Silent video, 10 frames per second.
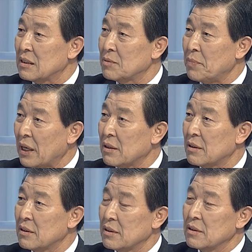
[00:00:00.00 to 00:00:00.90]
better
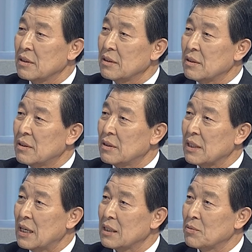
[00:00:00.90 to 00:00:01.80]

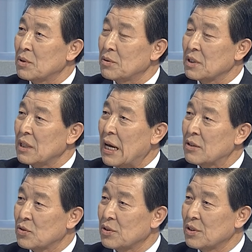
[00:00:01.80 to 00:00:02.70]
kind of the
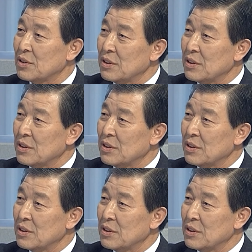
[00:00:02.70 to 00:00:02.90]
answer